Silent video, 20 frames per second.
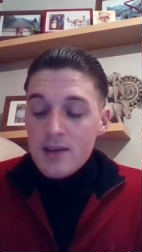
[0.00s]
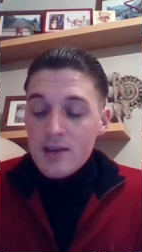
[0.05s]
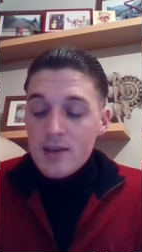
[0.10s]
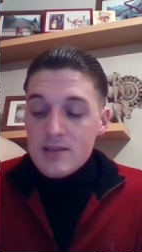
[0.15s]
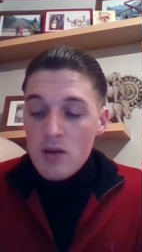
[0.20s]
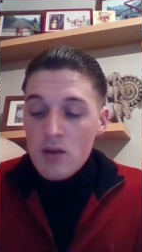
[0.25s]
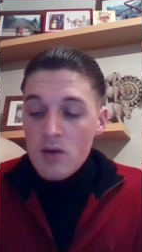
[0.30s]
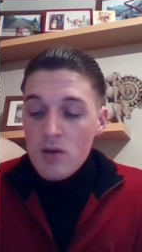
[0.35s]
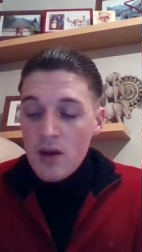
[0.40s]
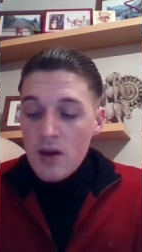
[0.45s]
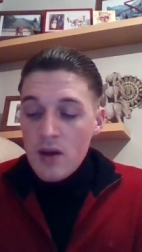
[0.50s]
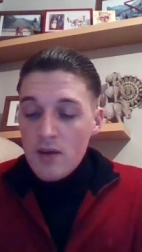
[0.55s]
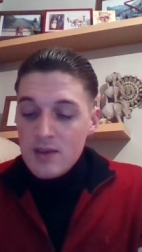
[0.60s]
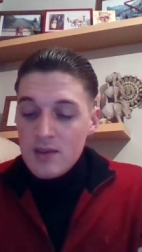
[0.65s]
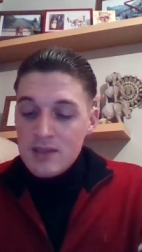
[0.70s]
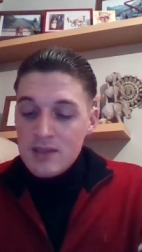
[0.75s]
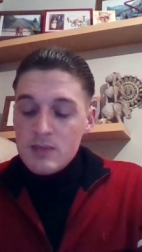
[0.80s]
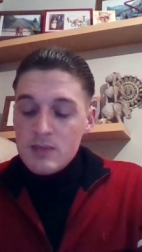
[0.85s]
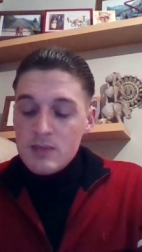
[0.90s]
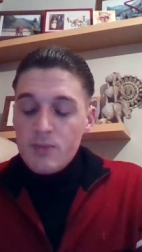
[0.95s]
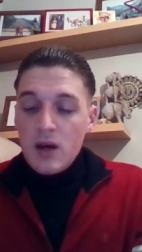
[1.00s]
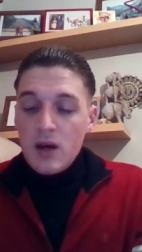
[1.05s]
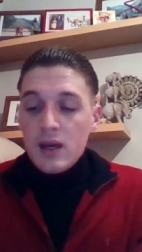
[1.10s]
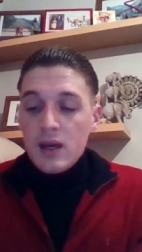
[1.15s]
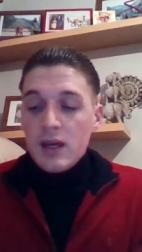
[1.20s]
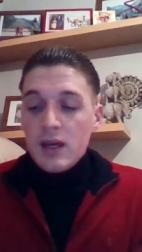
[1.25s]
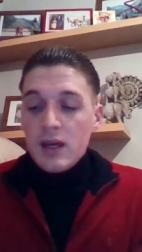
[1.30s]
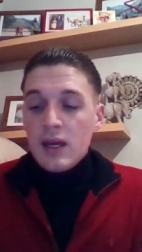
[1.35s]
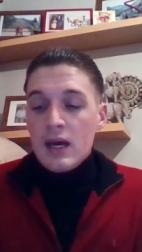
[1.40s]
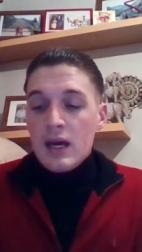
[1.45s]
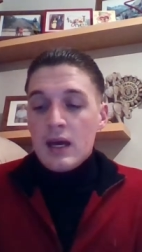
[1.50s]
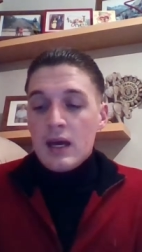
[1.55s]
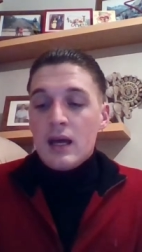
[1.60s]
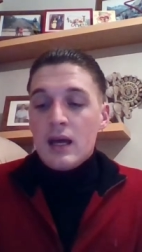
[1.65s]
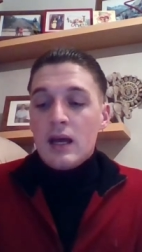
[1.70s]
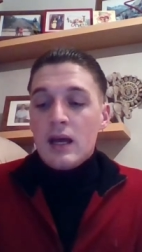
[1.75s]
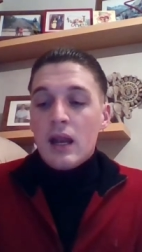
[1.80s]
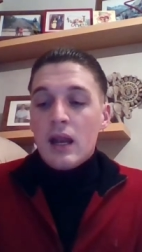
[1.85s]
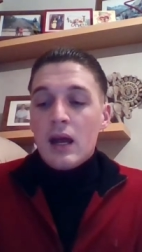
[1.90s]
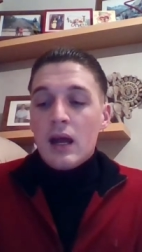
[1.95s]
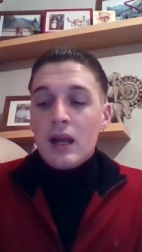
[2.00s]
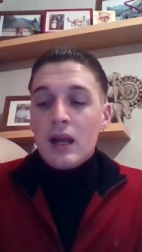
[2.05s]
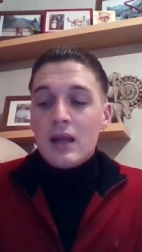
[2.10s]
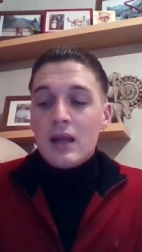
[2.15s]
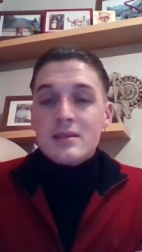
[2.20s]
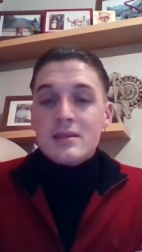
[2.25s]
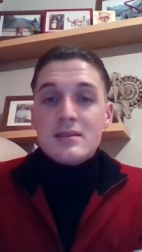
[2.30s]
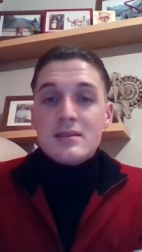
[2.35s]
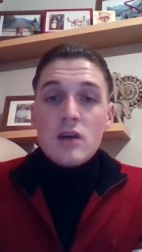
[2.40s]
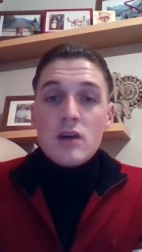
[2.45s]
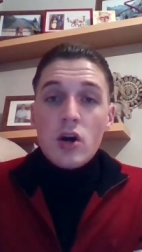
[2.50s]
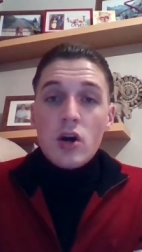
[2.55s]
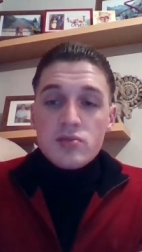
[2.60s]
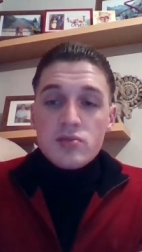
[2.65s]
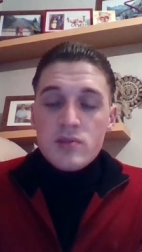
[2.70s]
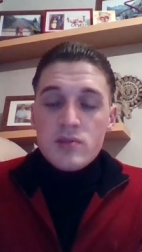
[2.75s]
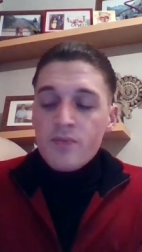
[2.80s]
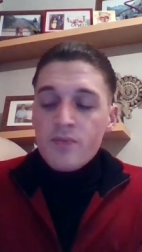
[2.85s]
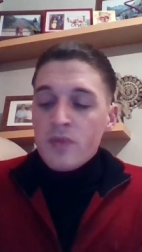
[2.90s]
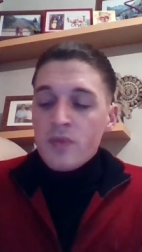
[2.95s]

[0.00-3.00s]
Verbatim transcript: So this is by uh, Lyle and Scott.